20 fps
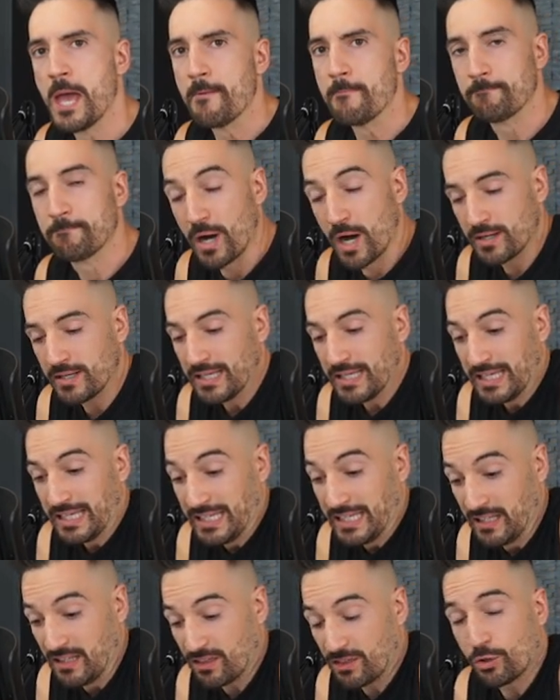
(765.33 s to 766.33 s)
But
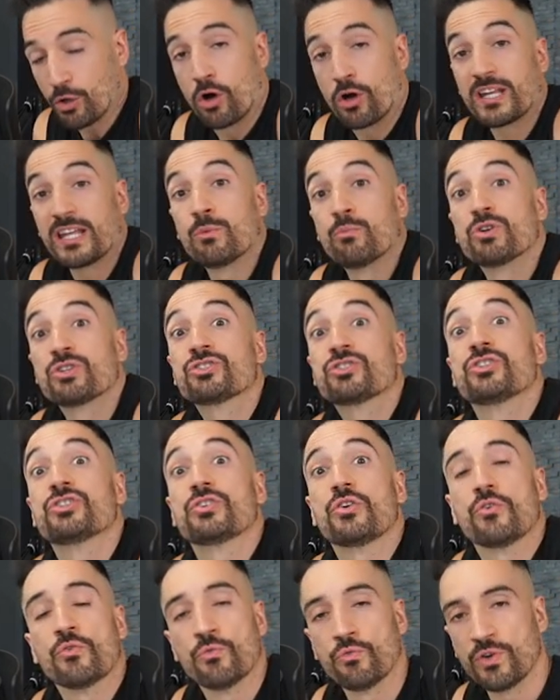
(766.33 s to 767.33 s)
he thought it was just
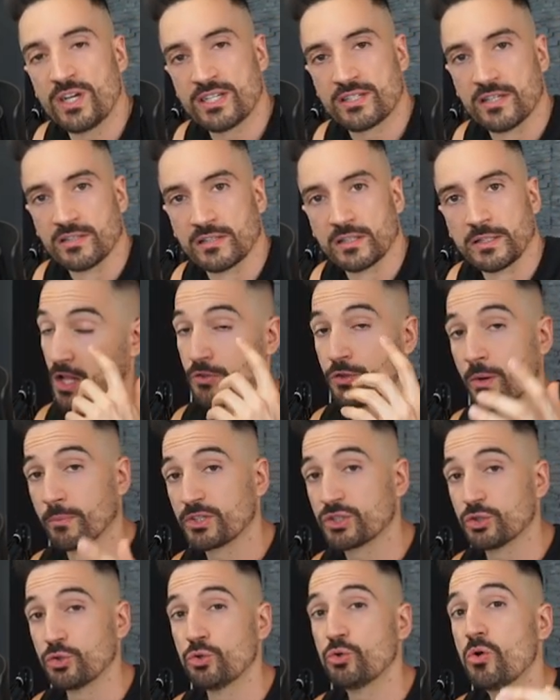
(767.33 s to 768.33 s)
recently. Number
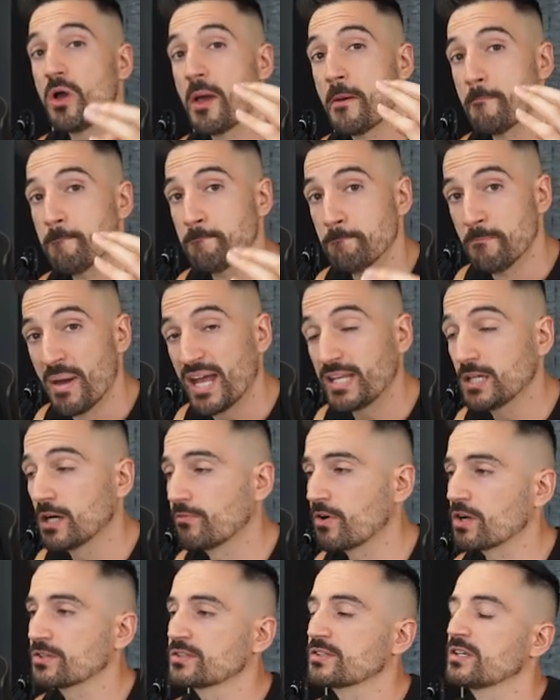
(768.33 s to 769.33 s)
two, many of
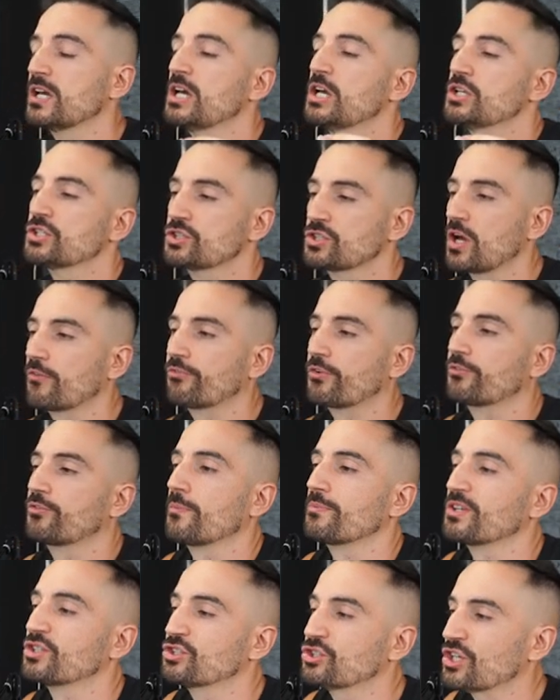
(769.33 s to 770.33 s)
us suffer
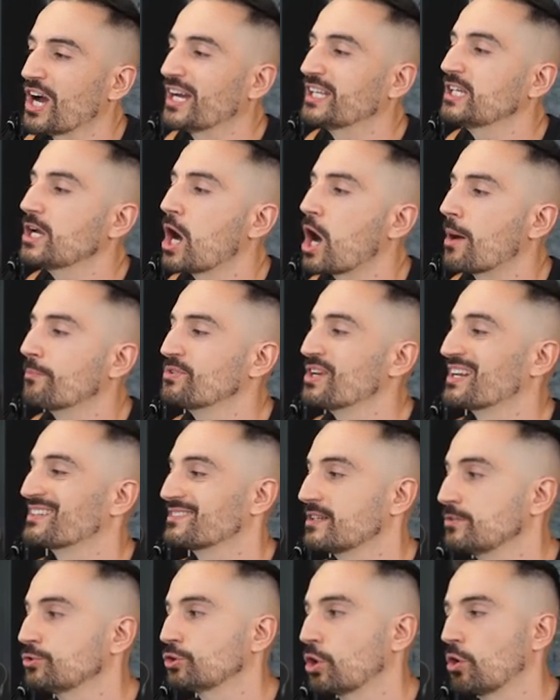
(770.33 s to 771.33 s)
from the shiny object
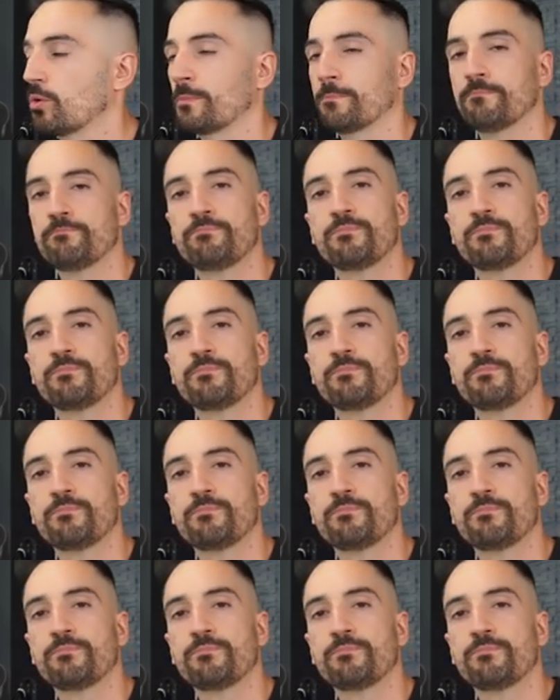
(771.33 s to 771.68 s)
syndrome.